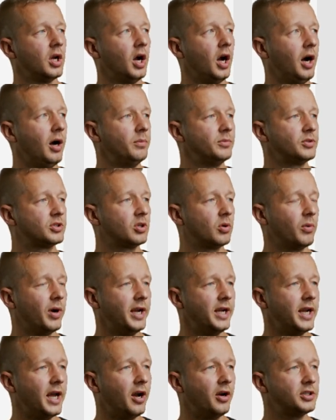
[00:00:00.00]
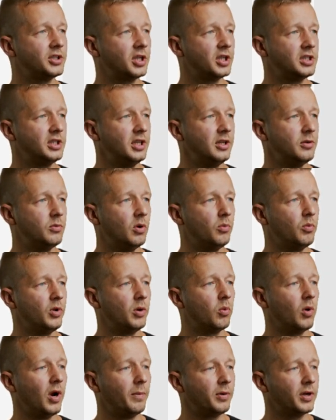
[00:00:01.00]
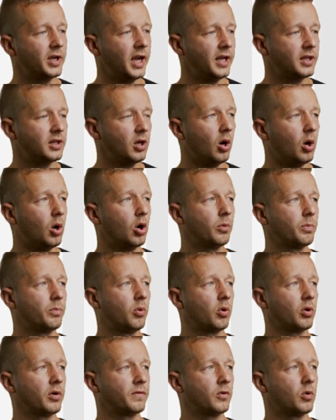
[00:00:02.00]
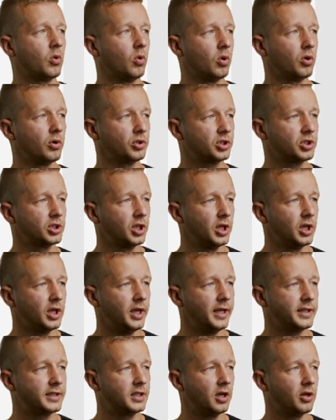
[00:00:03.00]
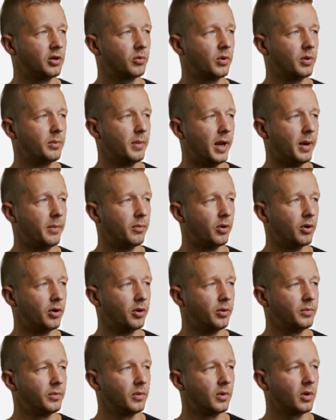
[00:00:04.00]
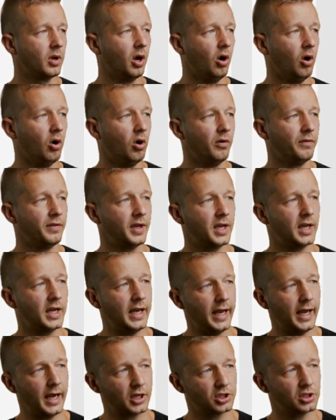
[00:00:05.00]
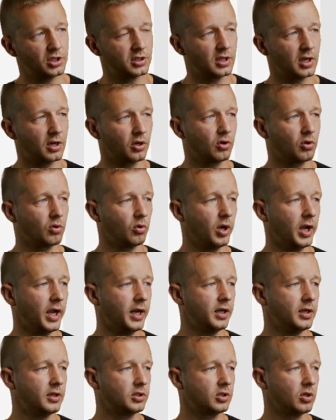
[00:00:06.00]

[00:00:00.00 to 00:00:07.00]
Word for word: Um, so right now, as you can see, when we replicate the artboard, of course, it's going to remember all the connections that are created.